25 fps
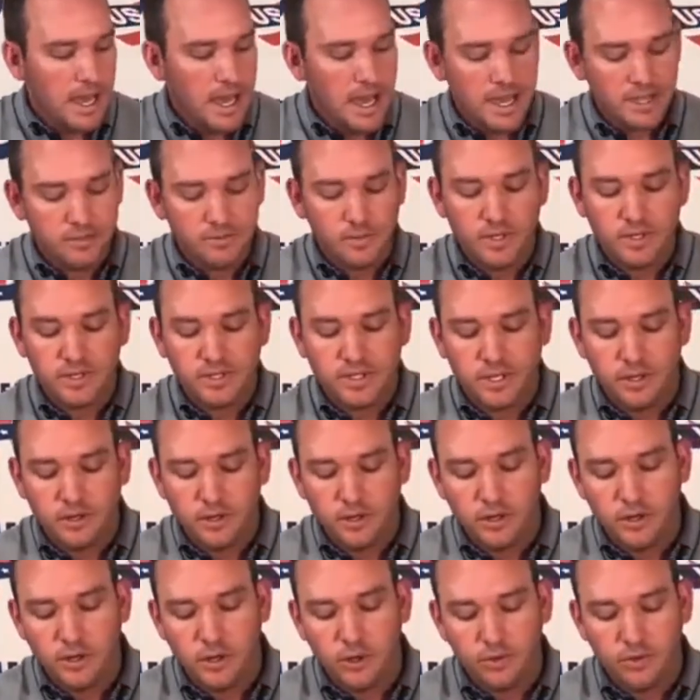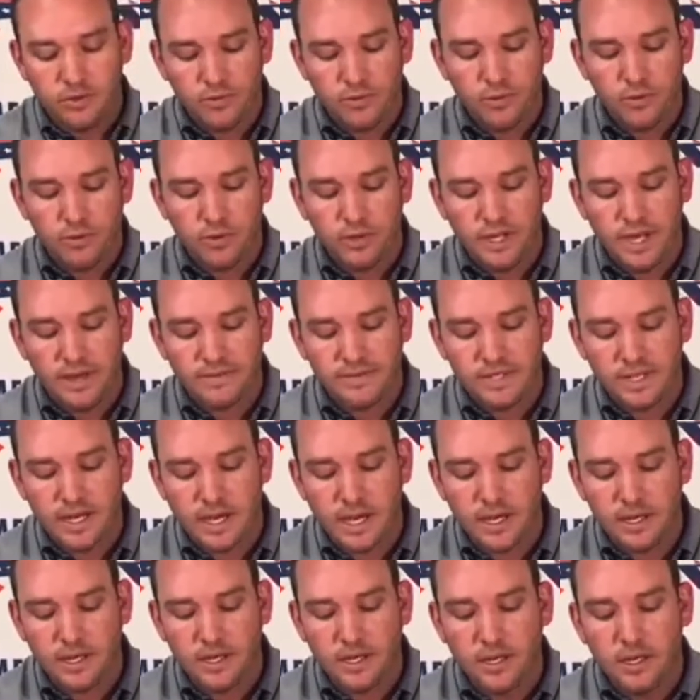As we continue to go through the left
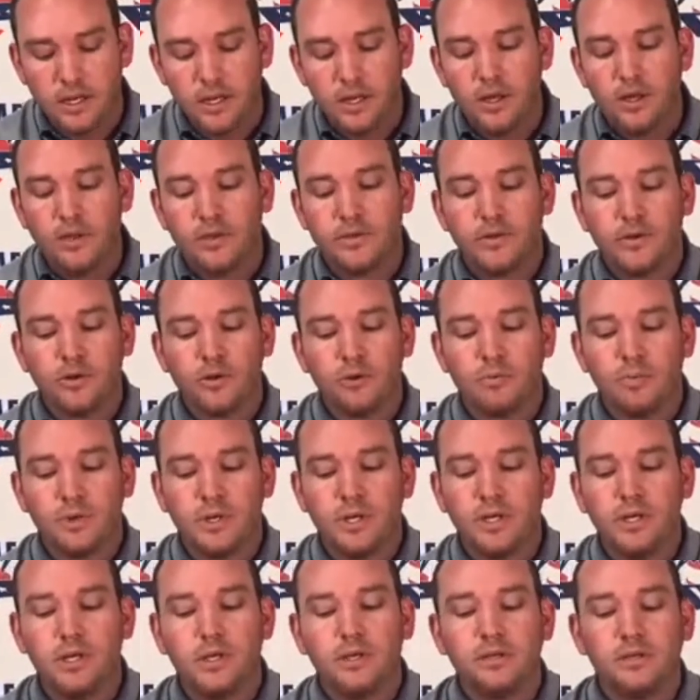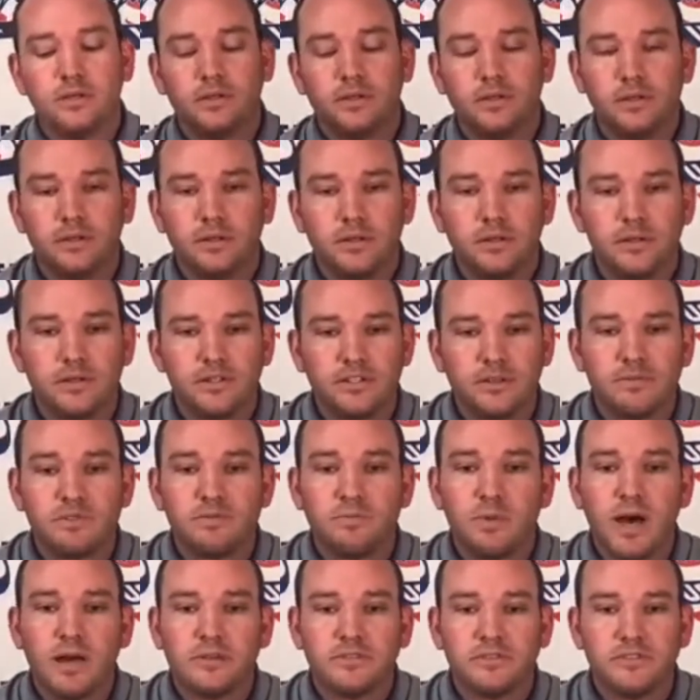side, there will be some
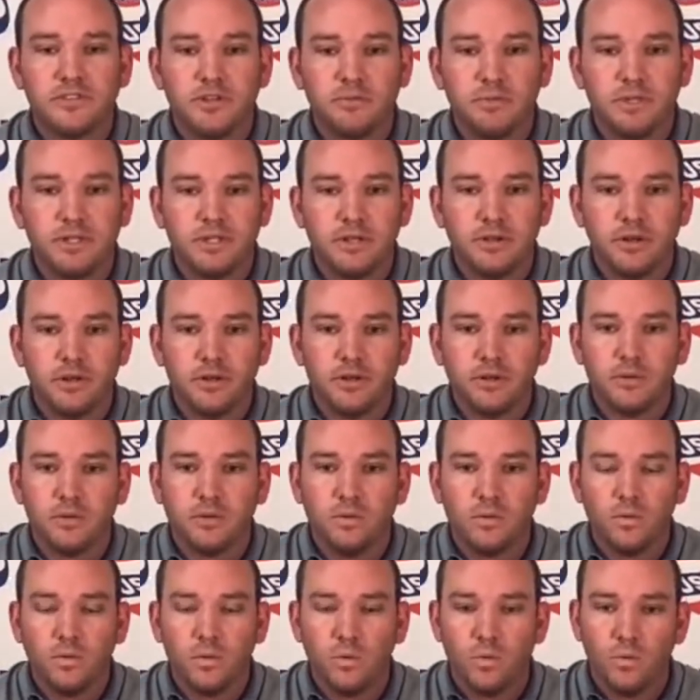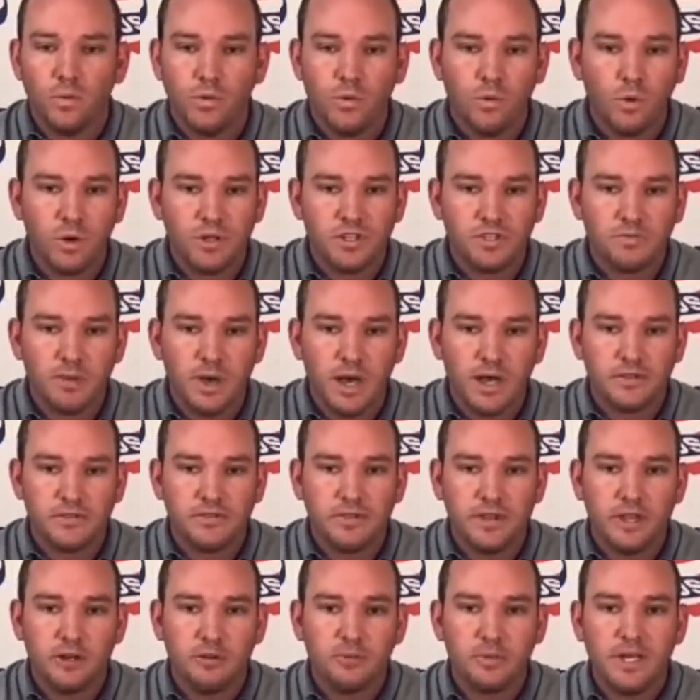sponsorship material. The one sponsor
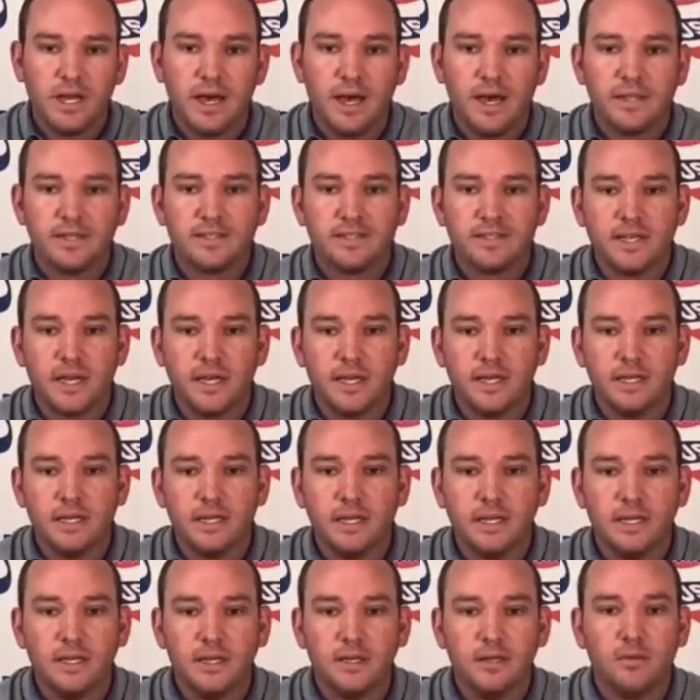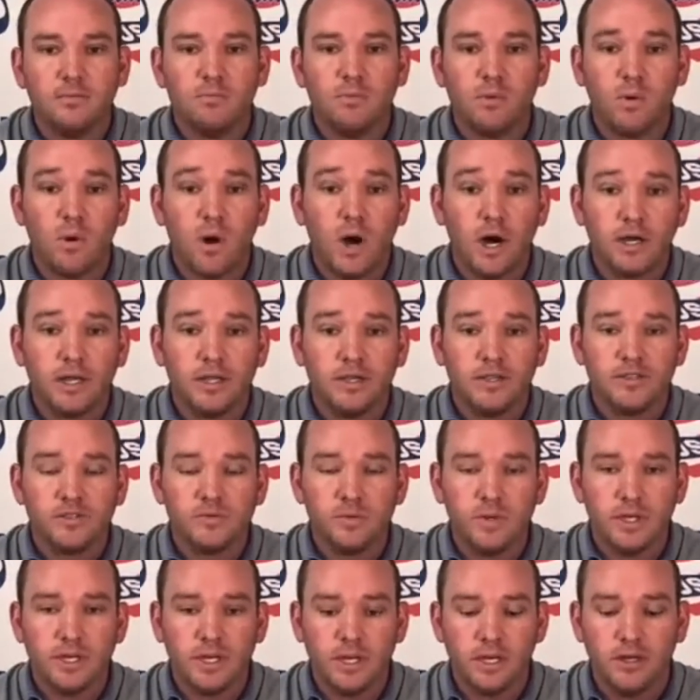that will be on site in Milwaukee this
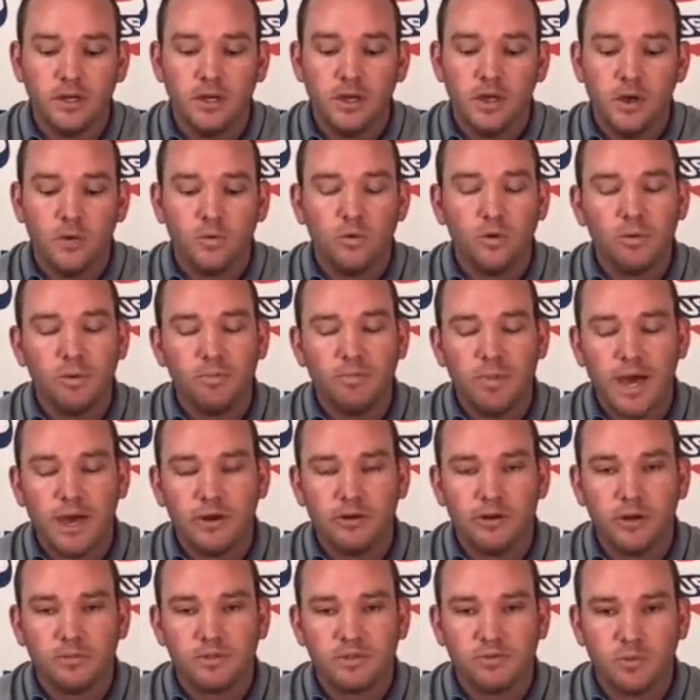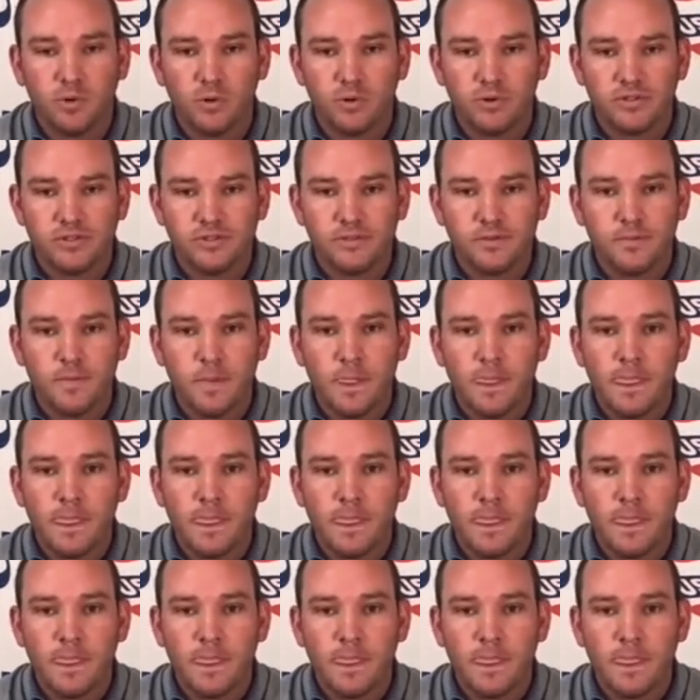weekend will be Batter Up Sports.